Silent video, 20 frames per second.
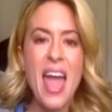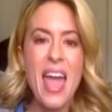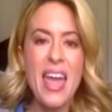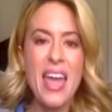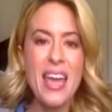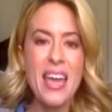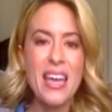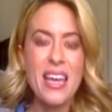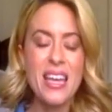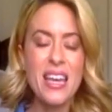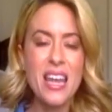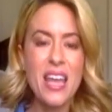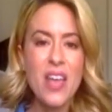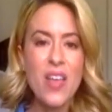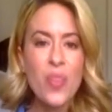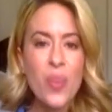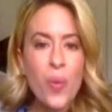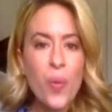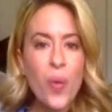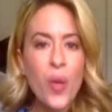And
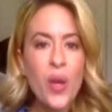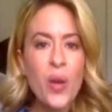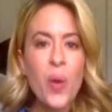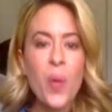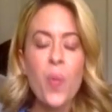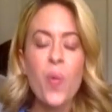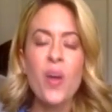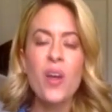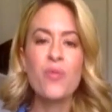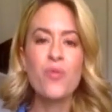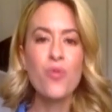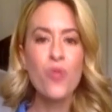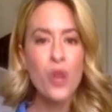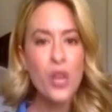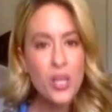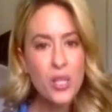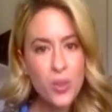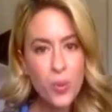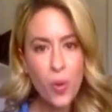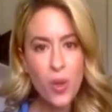in the winter, when
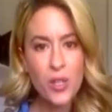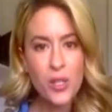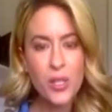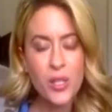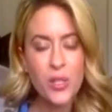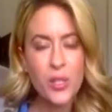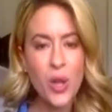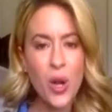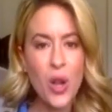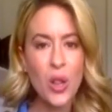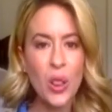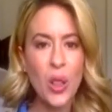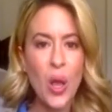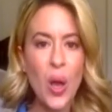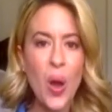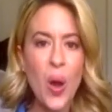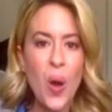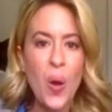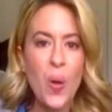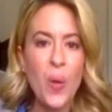resources are
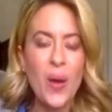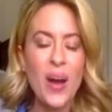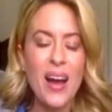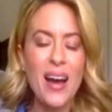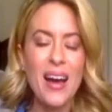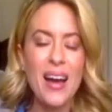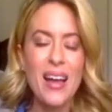low,